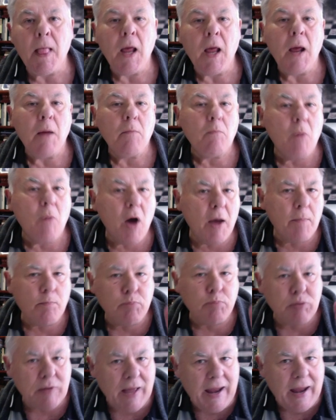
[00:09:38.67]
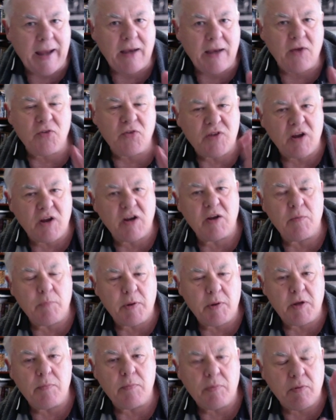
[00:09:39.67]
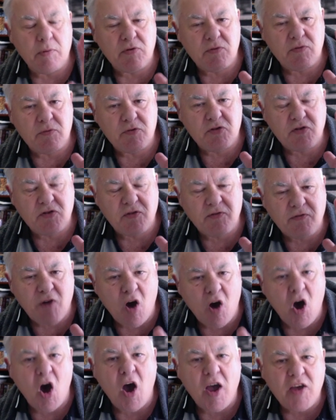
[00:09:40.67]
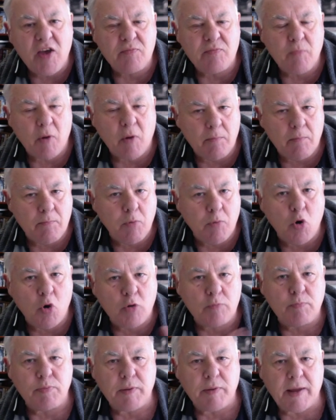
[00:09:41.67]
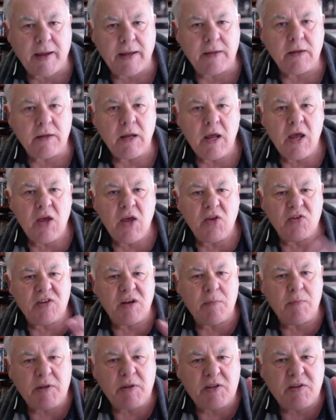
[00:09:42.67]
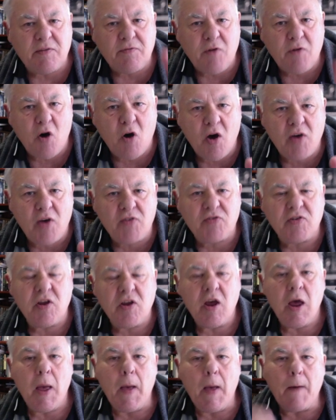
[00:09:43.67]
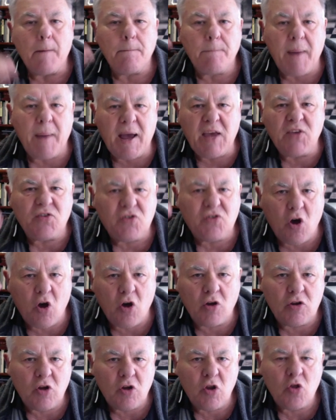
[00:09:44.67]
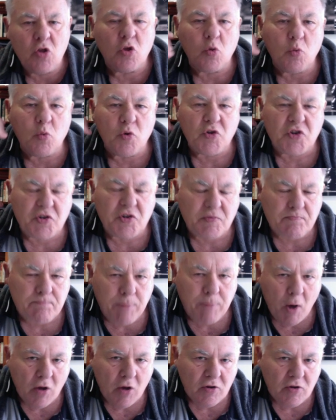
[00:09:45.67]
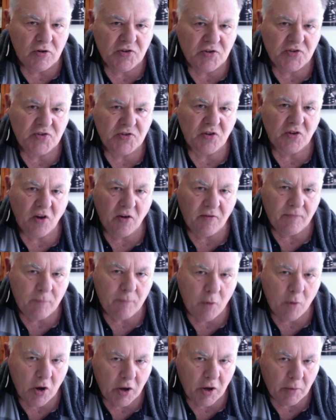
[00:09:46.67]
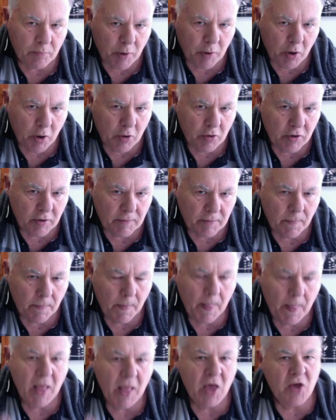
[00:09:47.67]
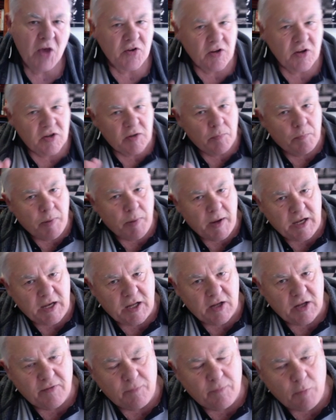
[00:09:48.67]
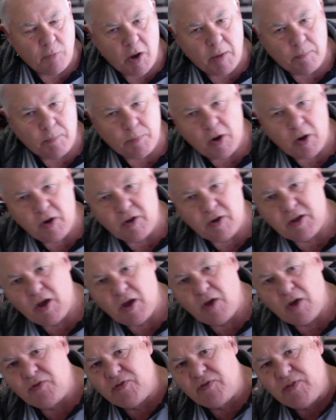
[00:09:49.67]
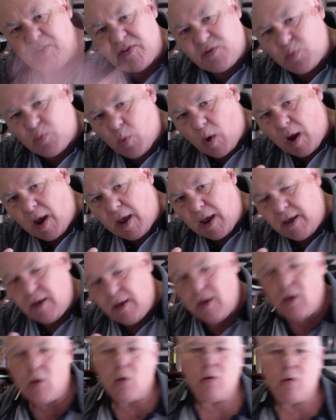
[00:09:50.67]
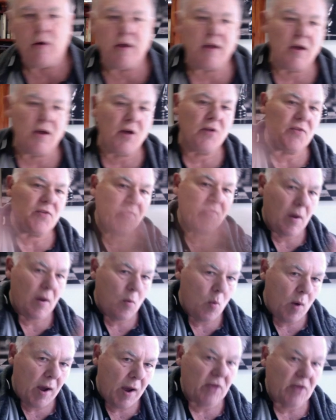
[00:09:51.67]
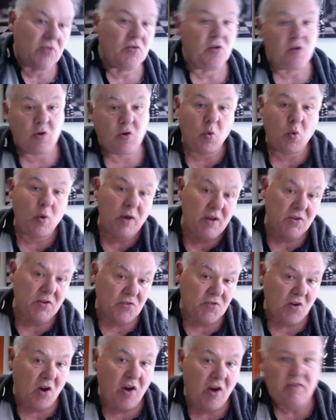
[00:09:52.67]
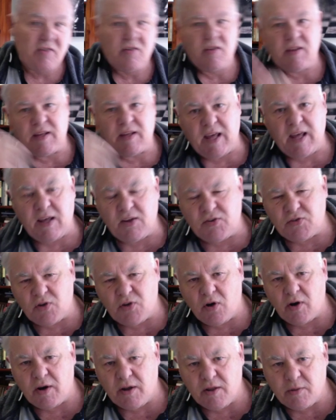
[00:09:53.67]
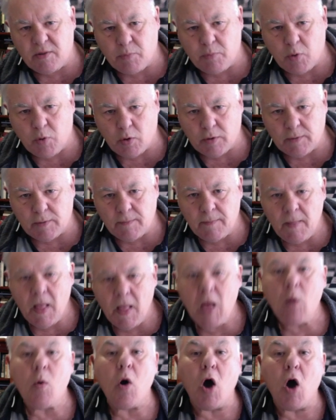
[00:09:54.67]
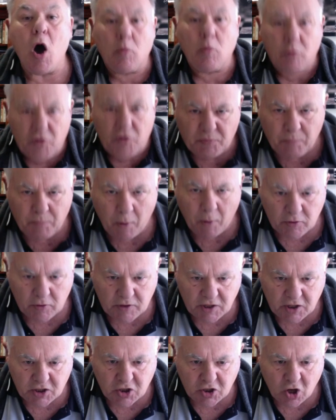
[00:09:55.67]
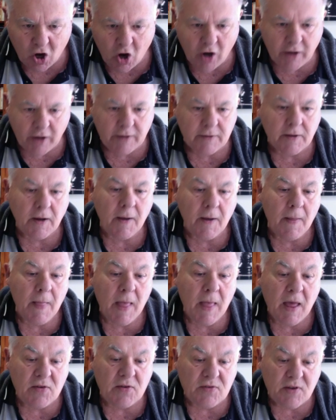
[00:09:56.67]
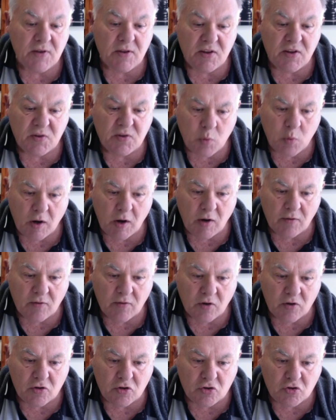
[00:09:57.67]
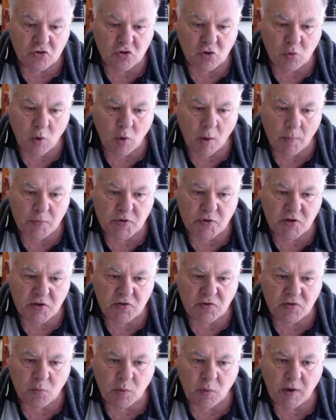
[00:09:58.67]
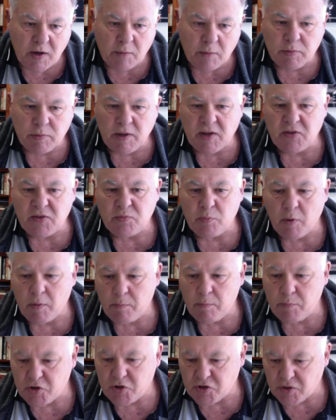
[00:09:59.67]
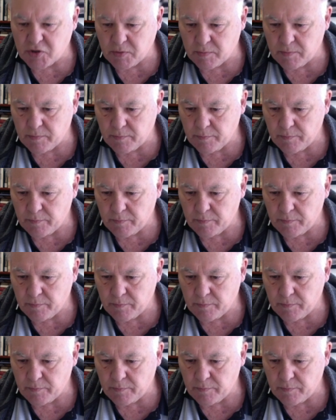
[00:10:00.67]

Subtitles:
My plan is going to be devised, my board plan is going to be devised based on the response of my opponent. So depending if my opponent goes this way or he goes that way, to the queen side, to the king side of the board, well, I'll respond in kind. And so this way I've got the two options of where to place my bishop.